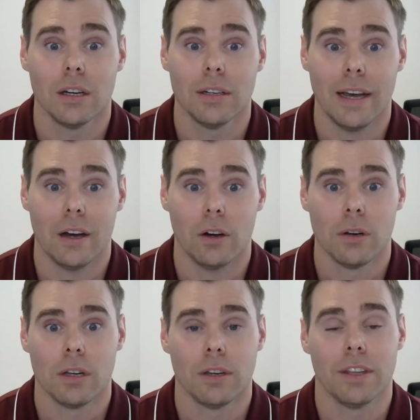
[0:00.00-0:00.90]
Now,
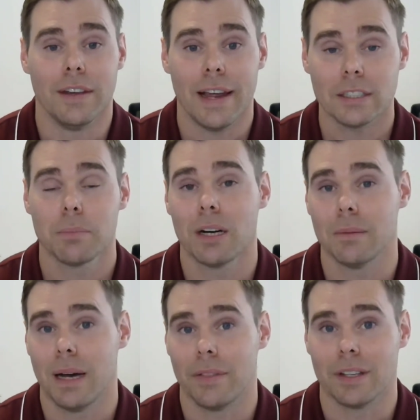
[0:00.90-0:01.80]
the next part
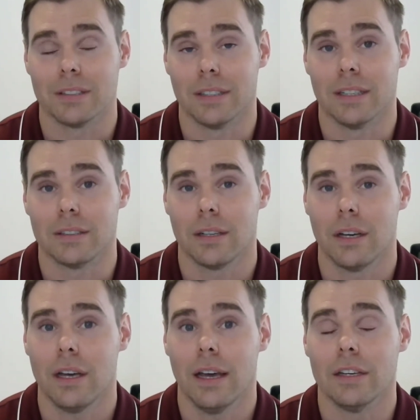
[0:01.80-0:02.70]
about this is
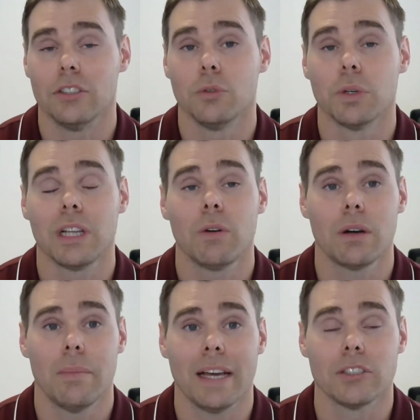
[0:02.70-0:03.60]
you really want
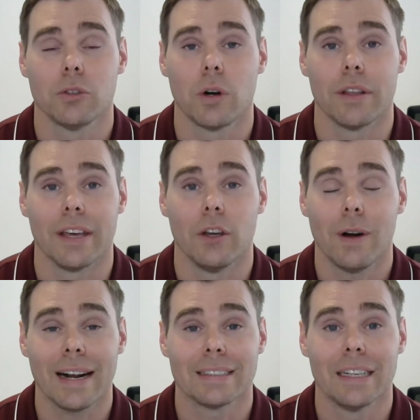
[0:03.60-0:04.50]
to make sure that your
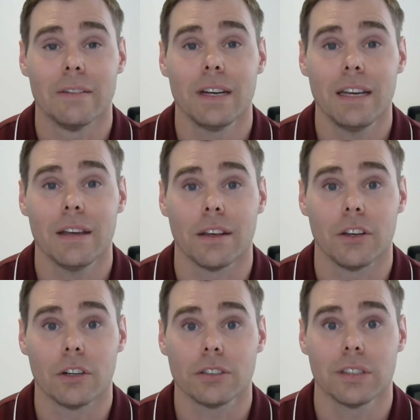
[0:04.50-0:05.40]
activity that
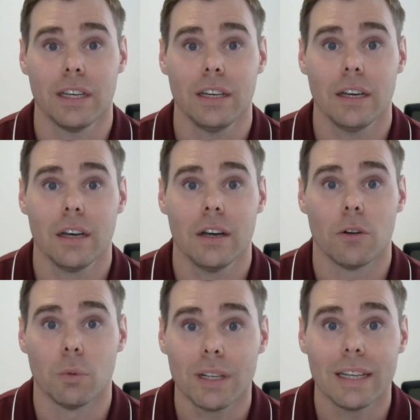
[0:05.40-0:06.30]
you're seeing
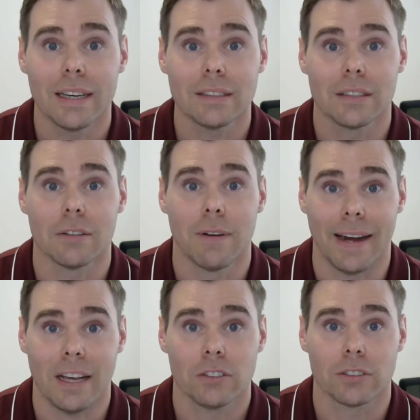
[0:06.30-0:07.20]
really gets the
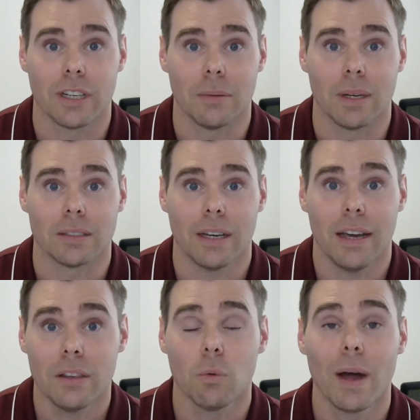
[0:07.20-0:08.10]
financial statements
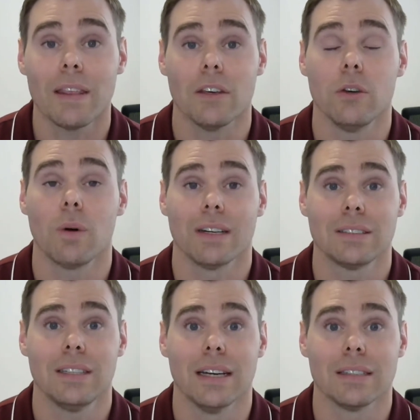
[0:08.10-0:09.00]
and the way that you want to
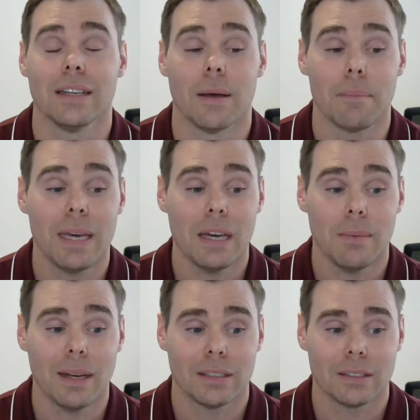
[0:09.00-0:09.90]
see it. And the
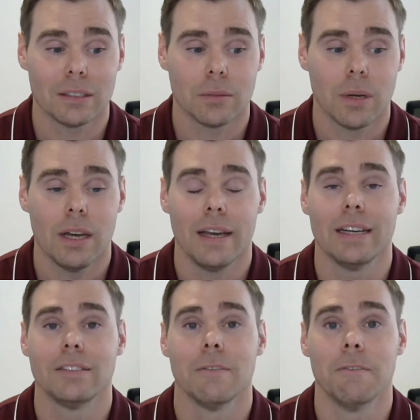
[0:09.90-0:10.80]
PMS system
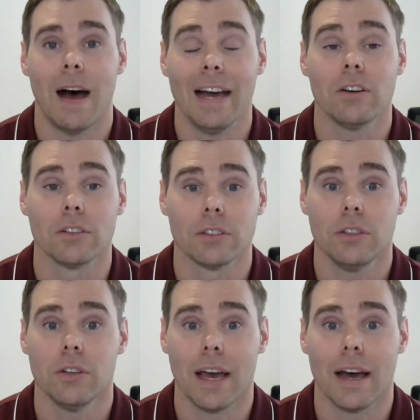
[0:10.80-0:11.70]
is vital
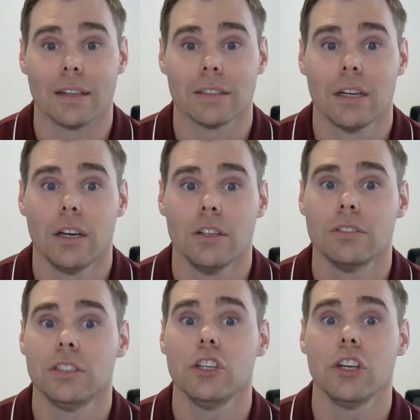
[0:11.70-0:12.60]
to that. You
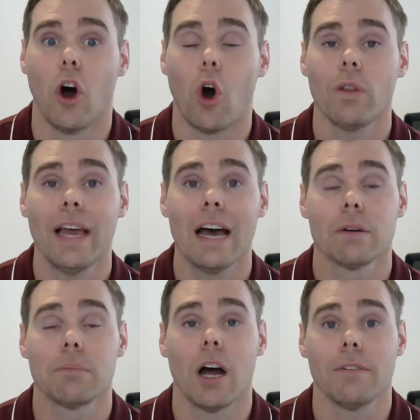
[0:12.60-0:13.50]
see, you can only have a
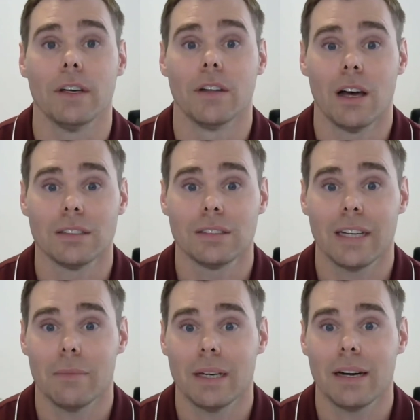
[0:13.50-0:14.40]
profit and loss
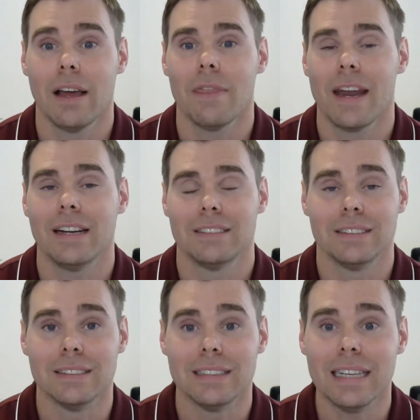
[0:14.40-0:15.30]
statement that is
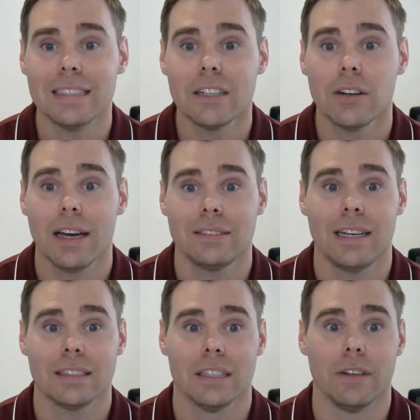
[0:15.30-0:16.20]
as detailed as the
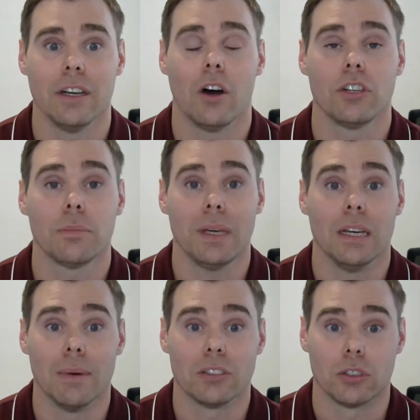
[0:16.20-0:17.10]
activity on your
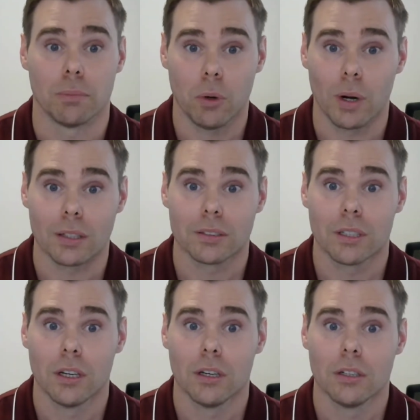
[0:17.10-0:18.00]
PMS reports.
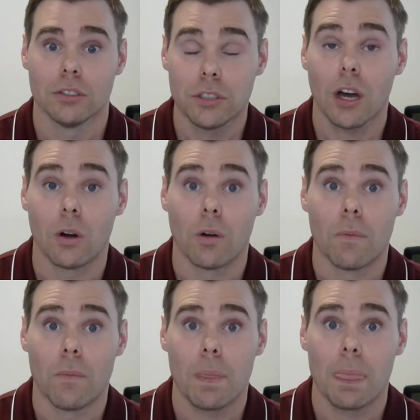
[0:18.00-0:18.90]
So,
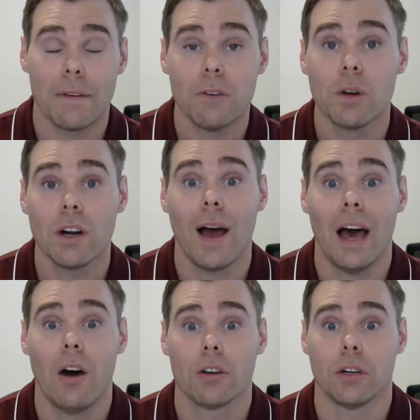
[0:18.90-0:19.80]
if you want to know
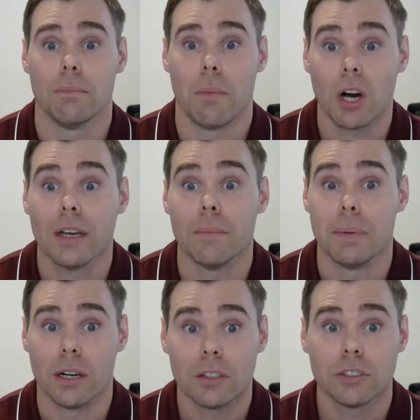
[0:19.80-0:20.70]
how your market
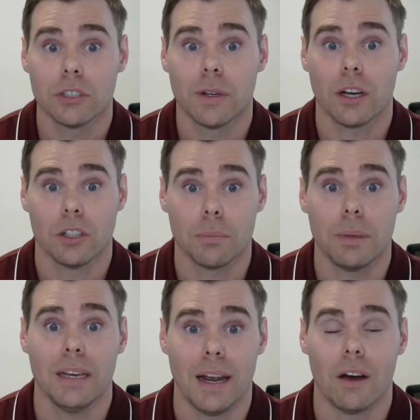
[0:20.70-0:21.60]
beer is doing on your
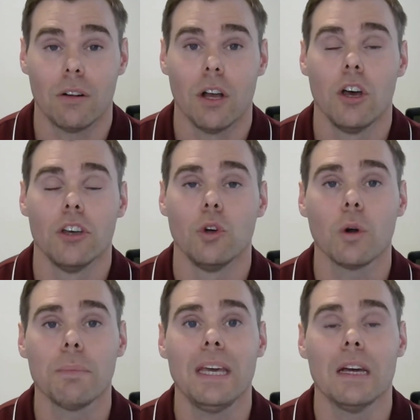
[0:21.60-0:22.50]
P&L,
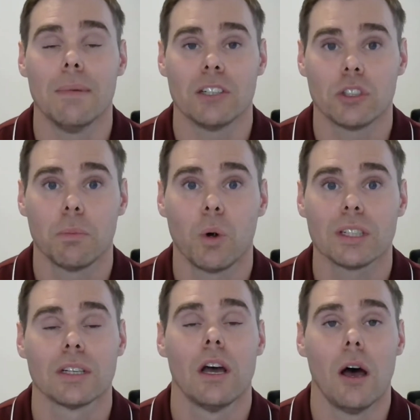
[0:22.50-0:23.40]
your PMS
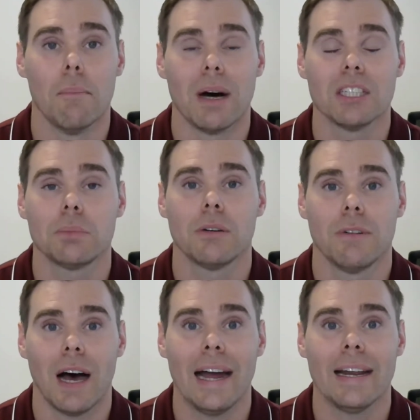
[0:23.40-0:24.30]
reports must
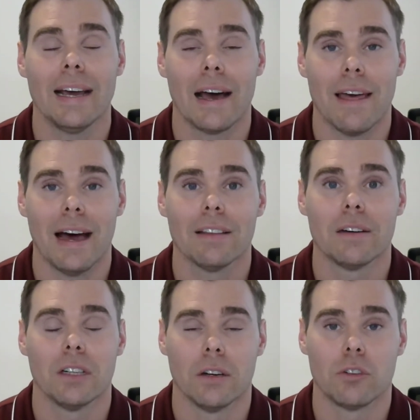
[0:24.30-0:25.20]
provide that
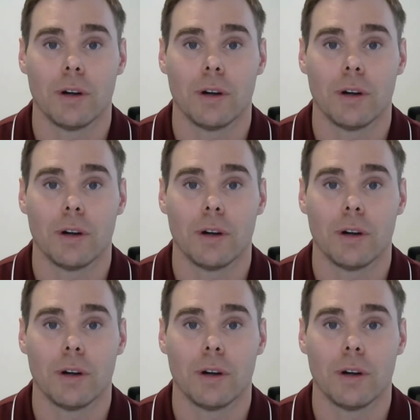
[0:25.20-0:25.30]
level of